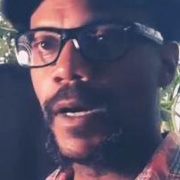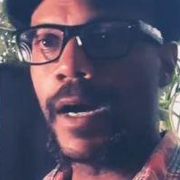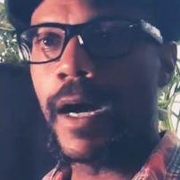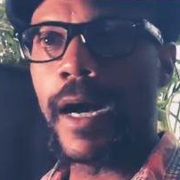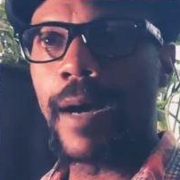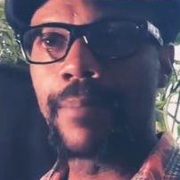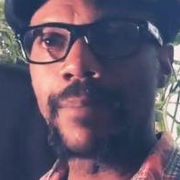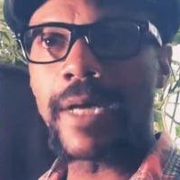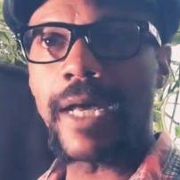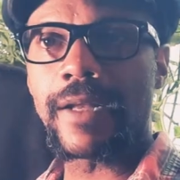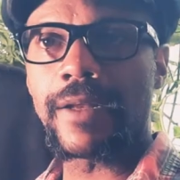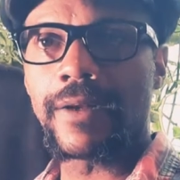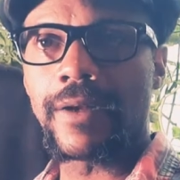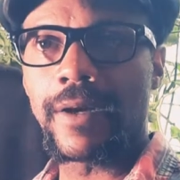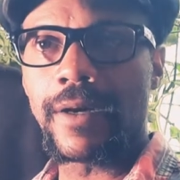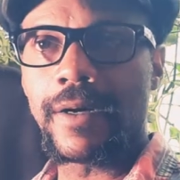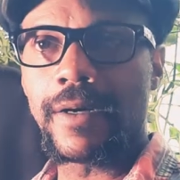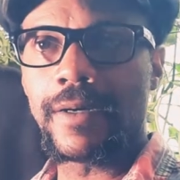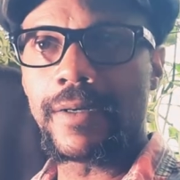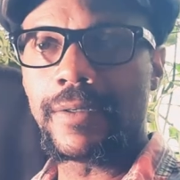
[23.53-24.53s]
I'm not an
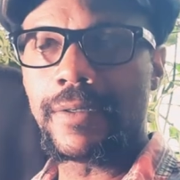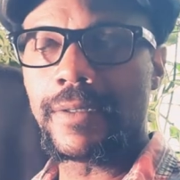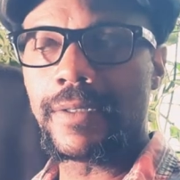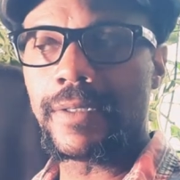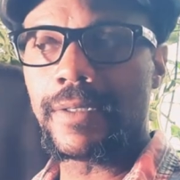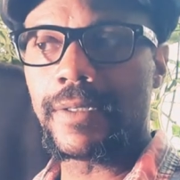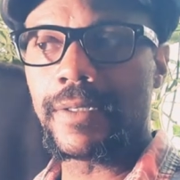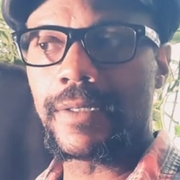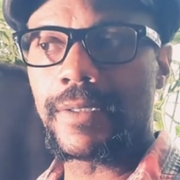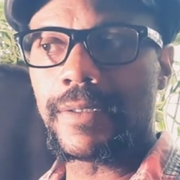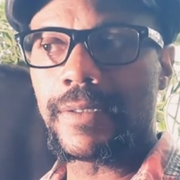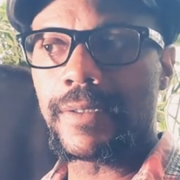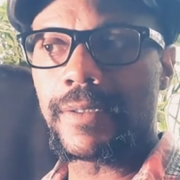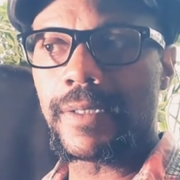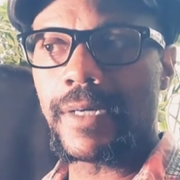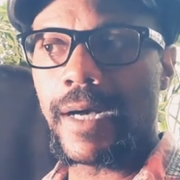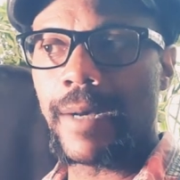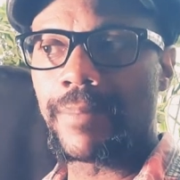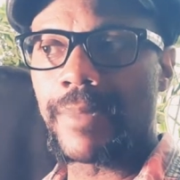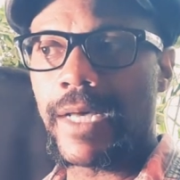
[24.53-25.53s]

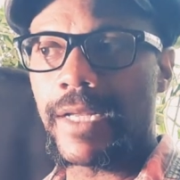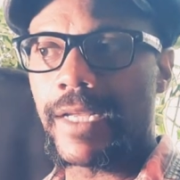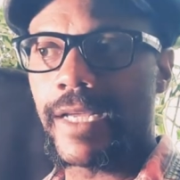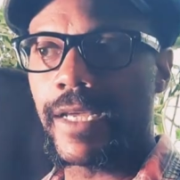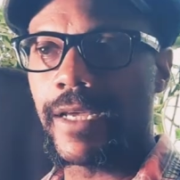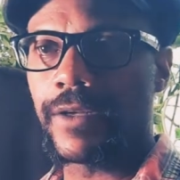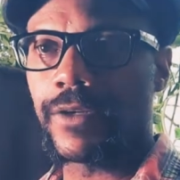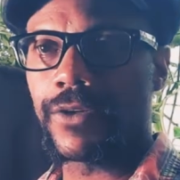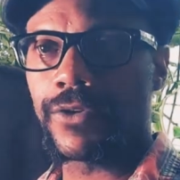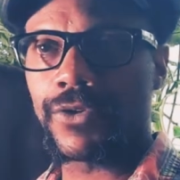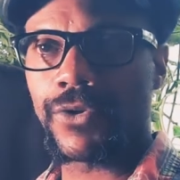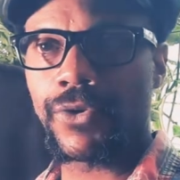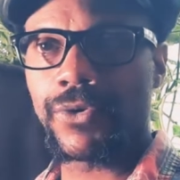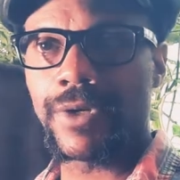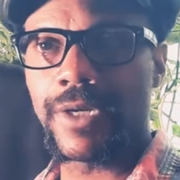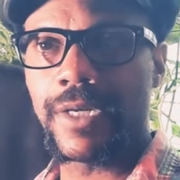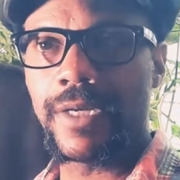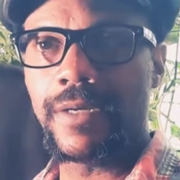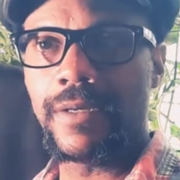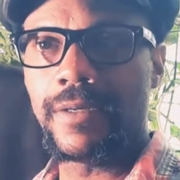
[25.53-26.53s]

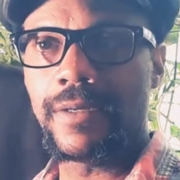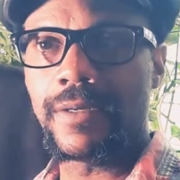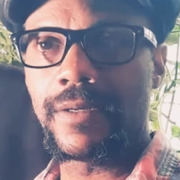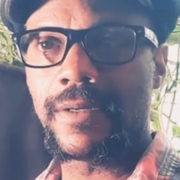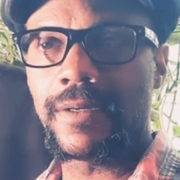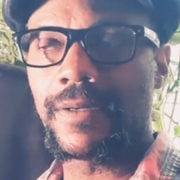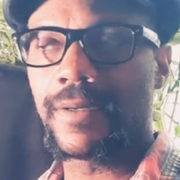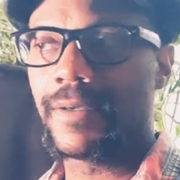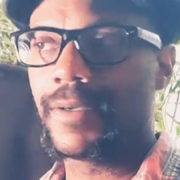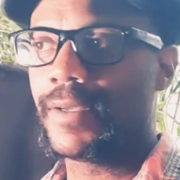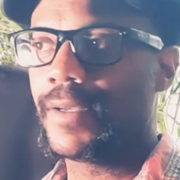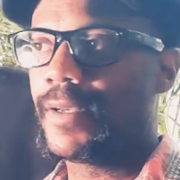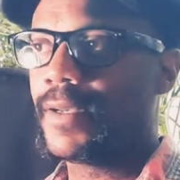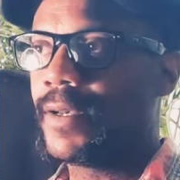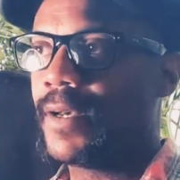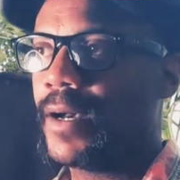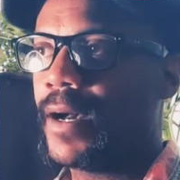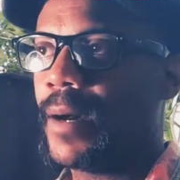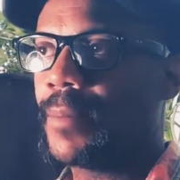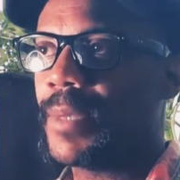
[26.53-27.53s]
attorney.
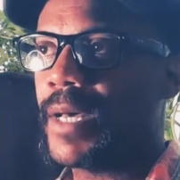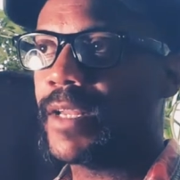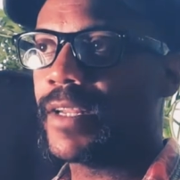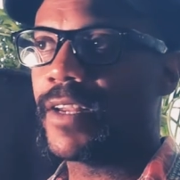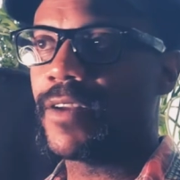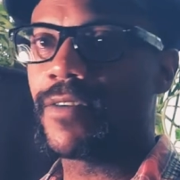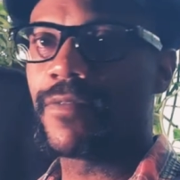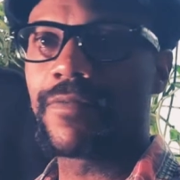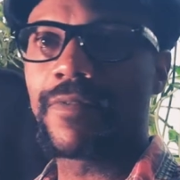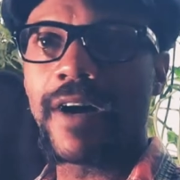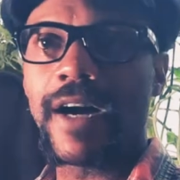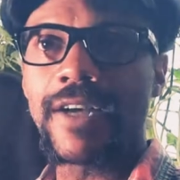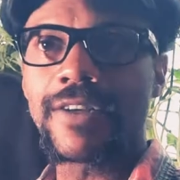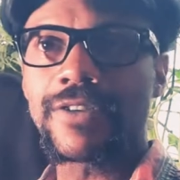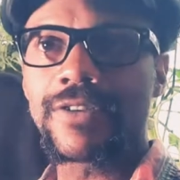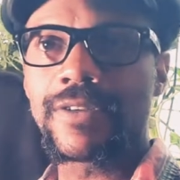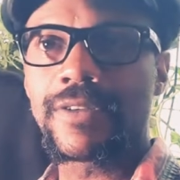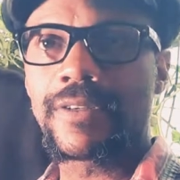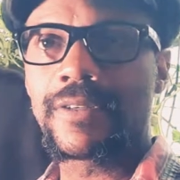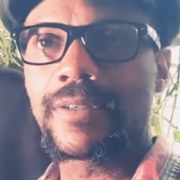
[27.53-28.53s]
I'm not an
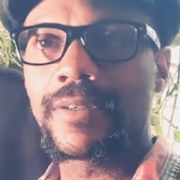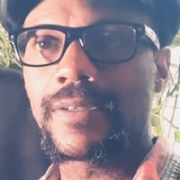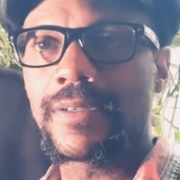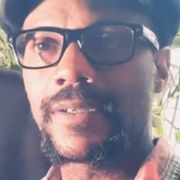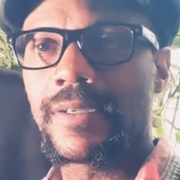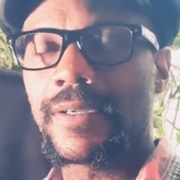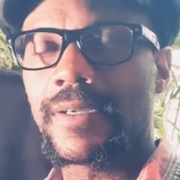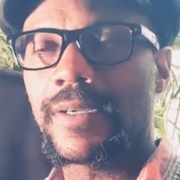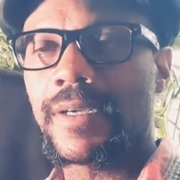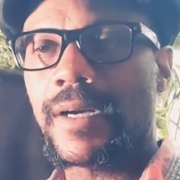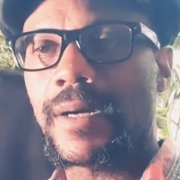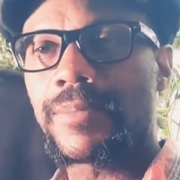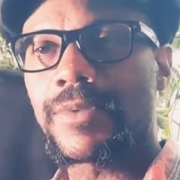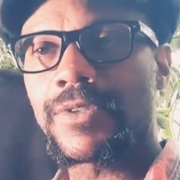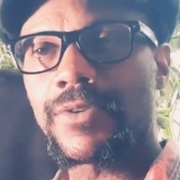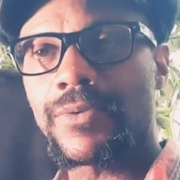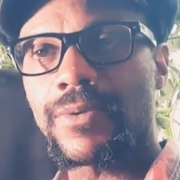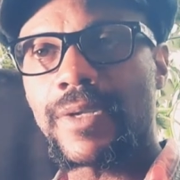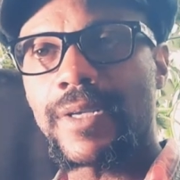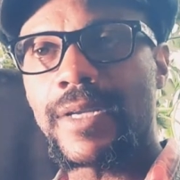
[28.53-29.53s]
advisor. I'm
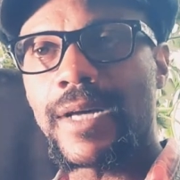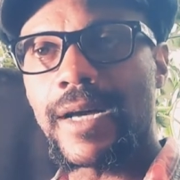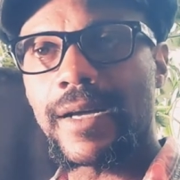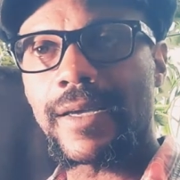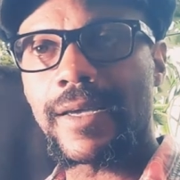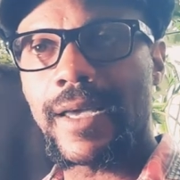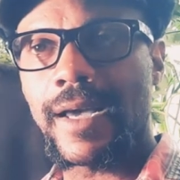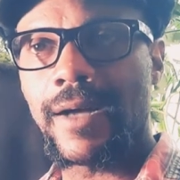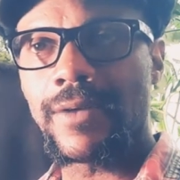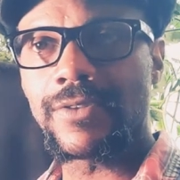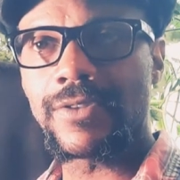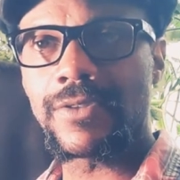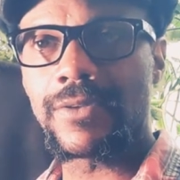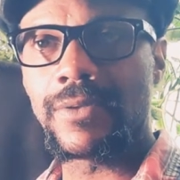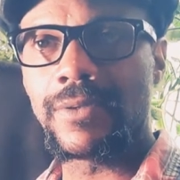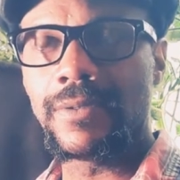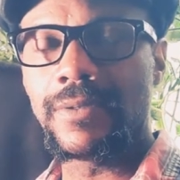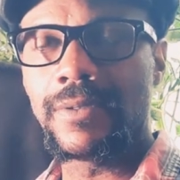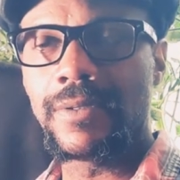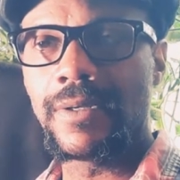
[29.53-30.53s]
certainly not
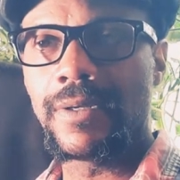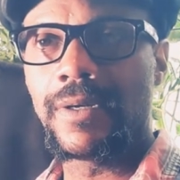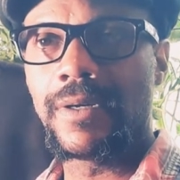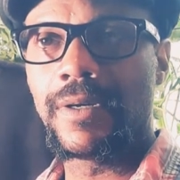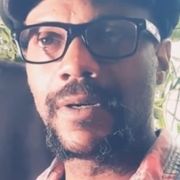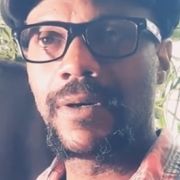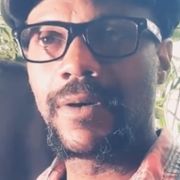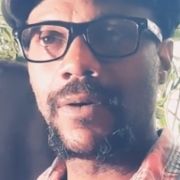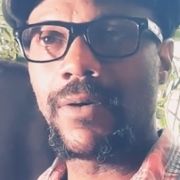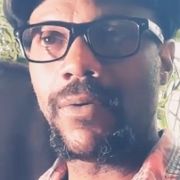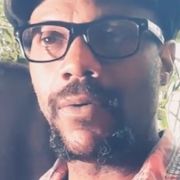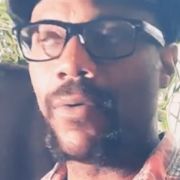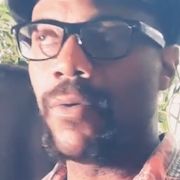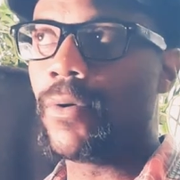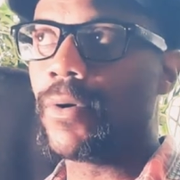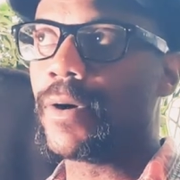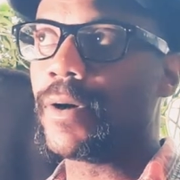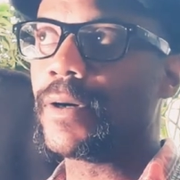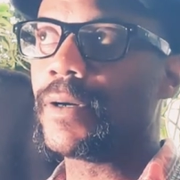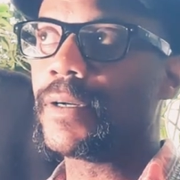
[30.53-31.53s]
counsel
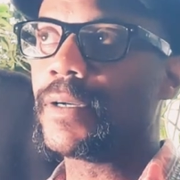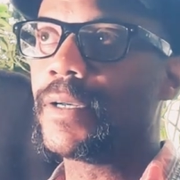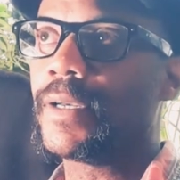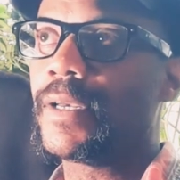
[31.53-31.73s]
or